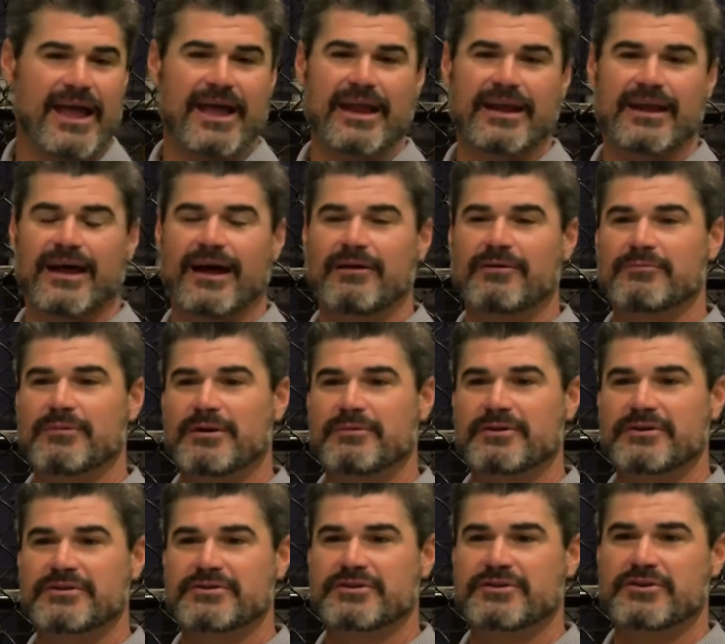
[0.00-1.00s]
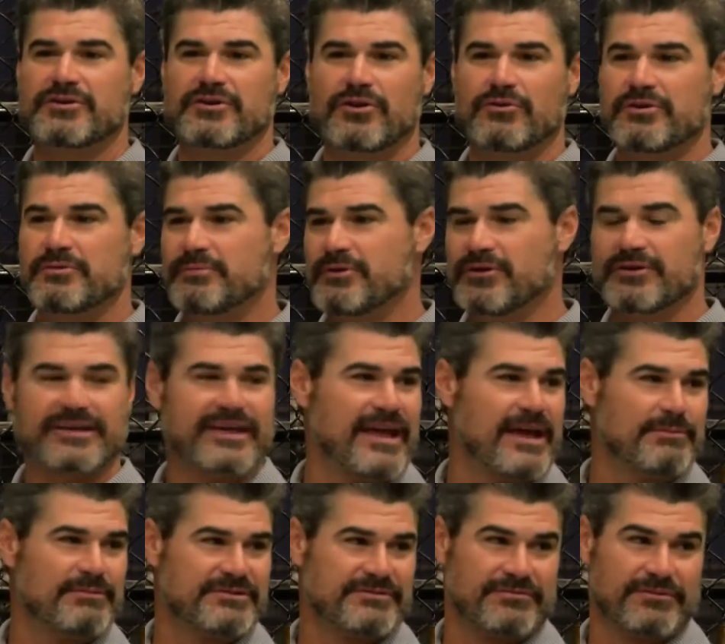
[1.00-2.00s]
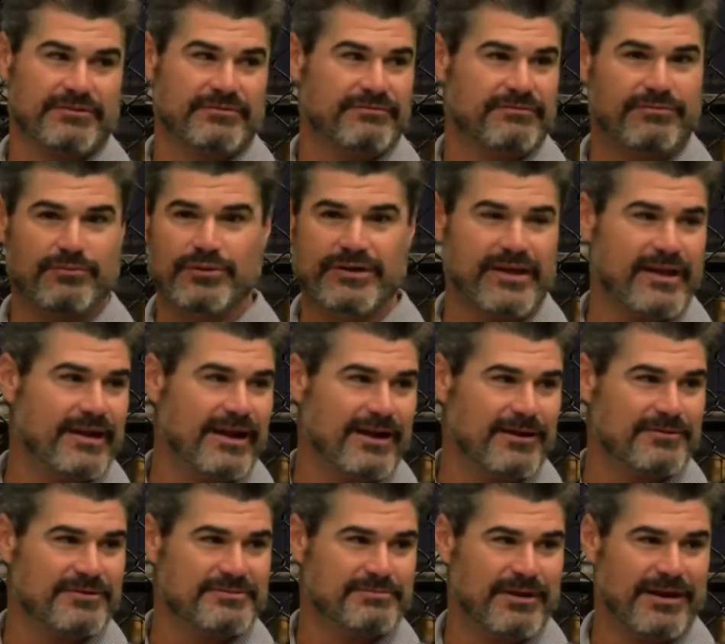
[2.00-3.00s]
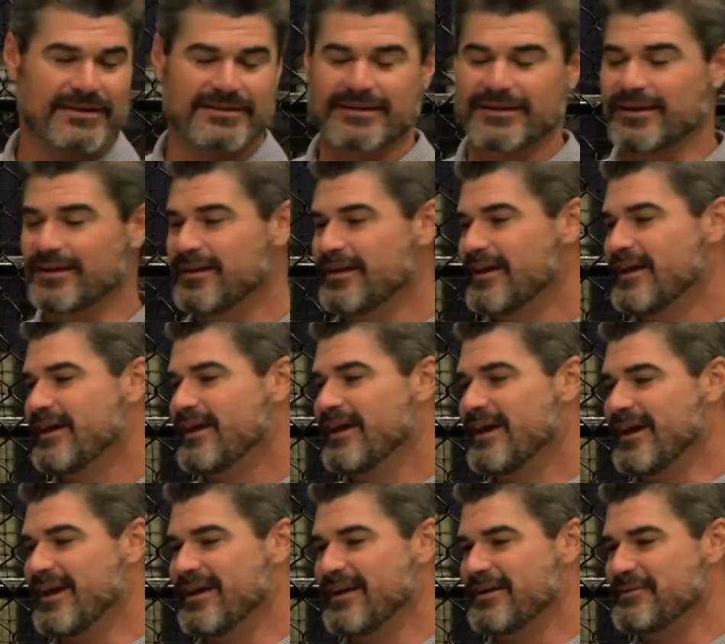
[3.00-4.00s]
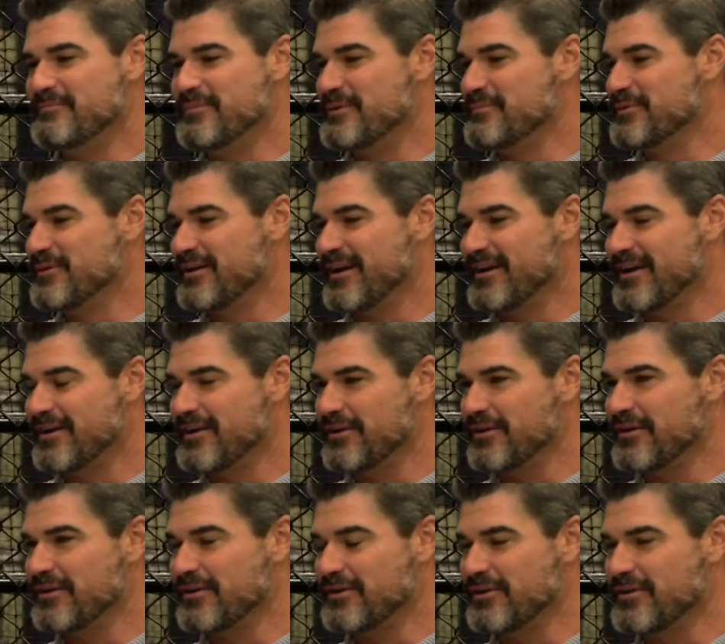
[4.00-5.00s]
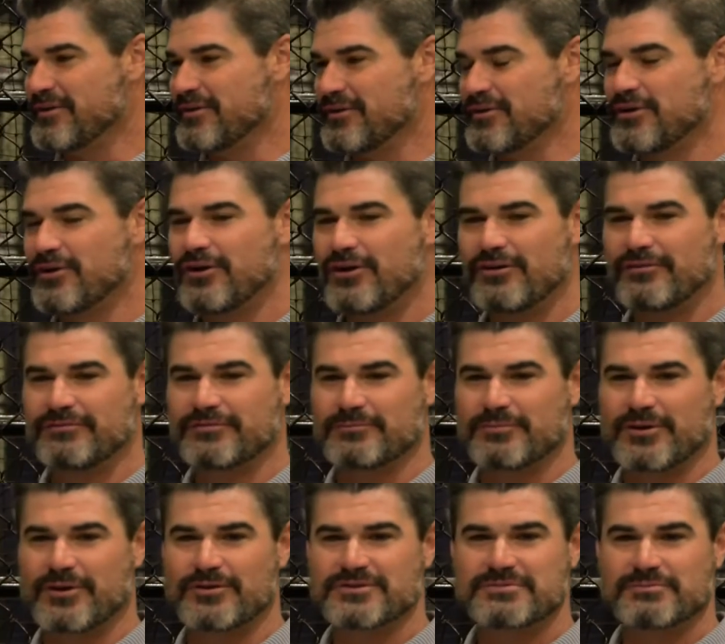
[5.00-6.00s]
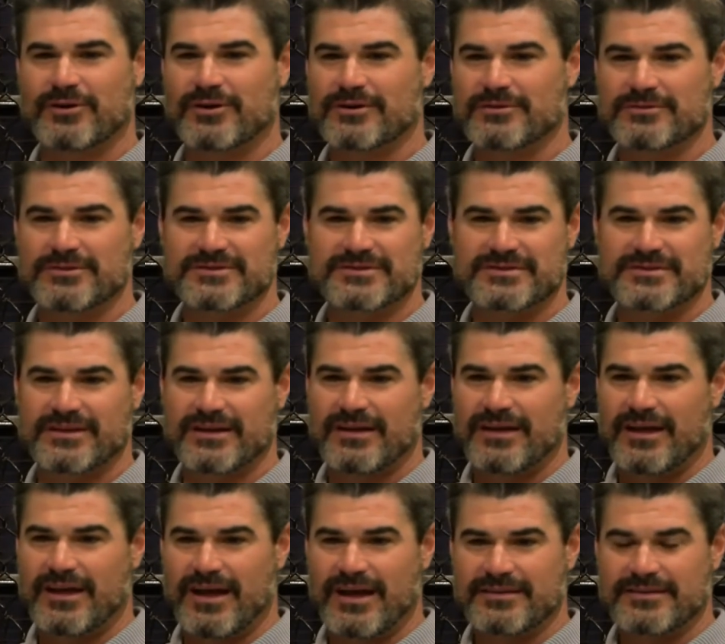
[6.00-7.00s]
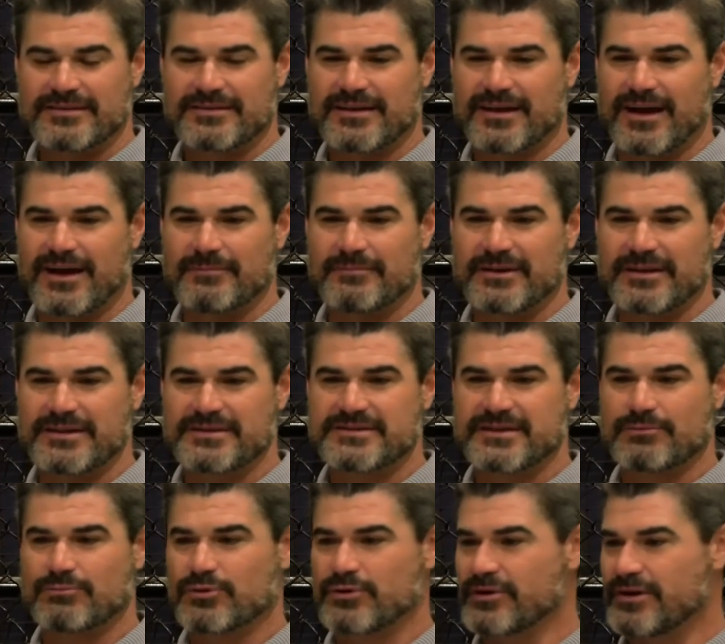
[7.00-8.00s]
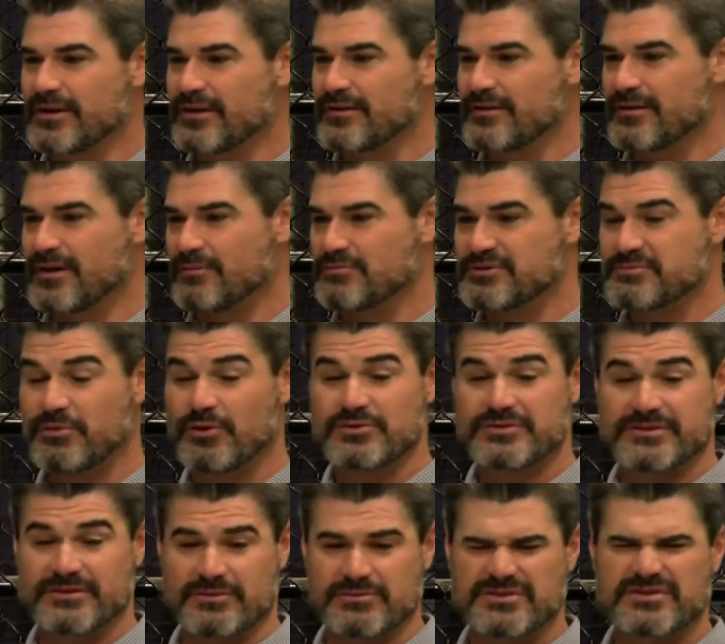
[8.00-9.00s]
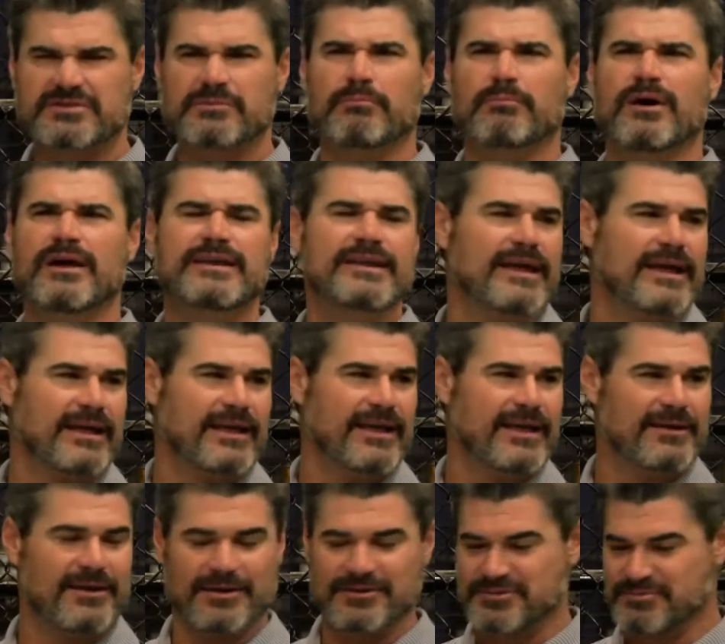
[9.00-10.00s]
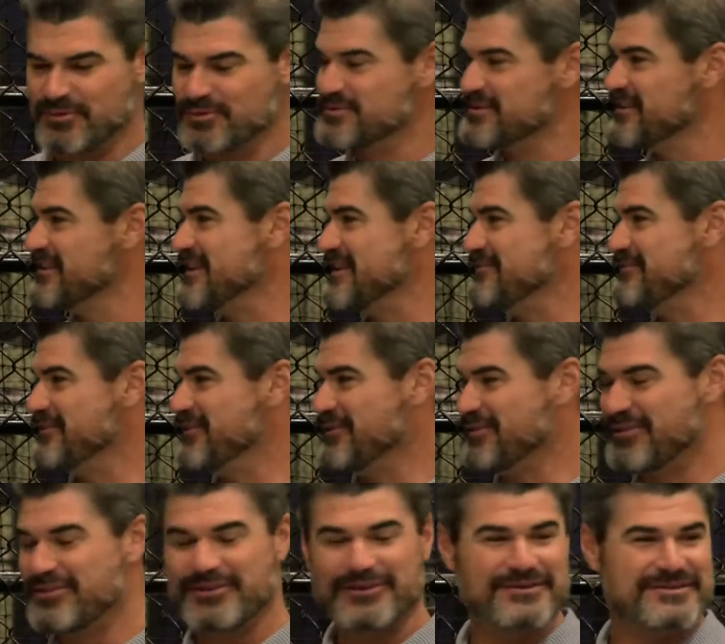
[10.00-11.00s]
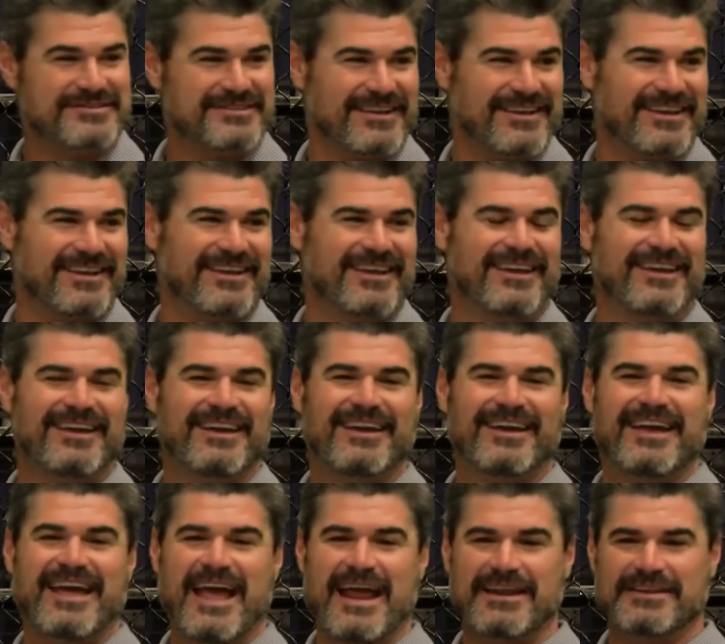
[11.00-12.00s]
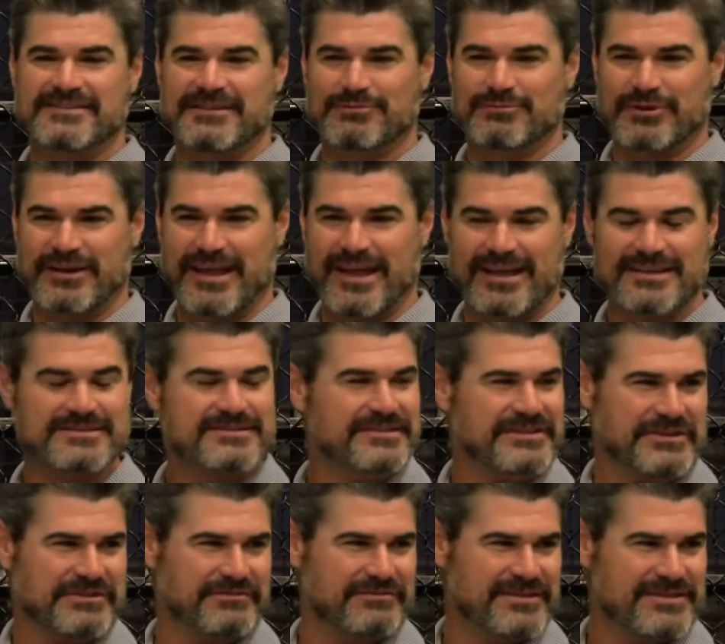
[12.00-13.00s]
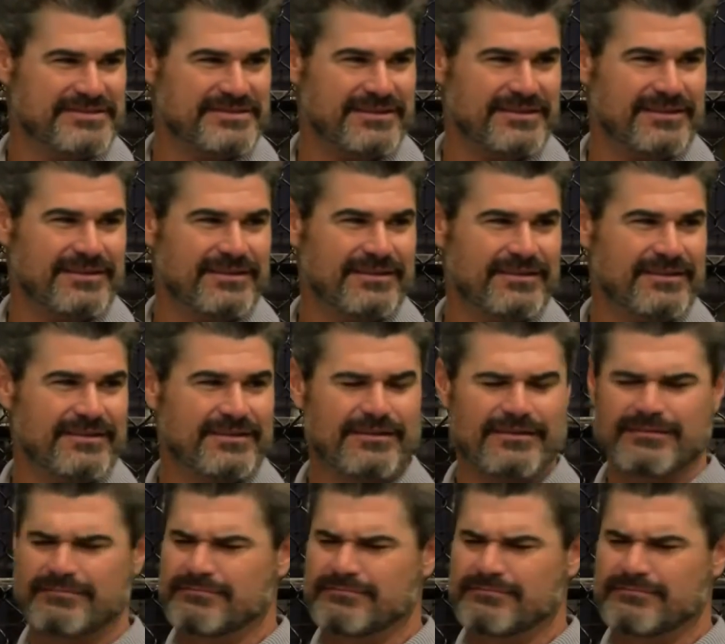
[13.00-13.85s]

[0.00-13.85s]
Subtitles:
And I remember you can only be on campus for 48 hours back then. And I remember I got a call from Coach Marquis at the time, and he said, it was a Monday, and I was supposed to leave on Thursday. And he said, "We're canceling your visit."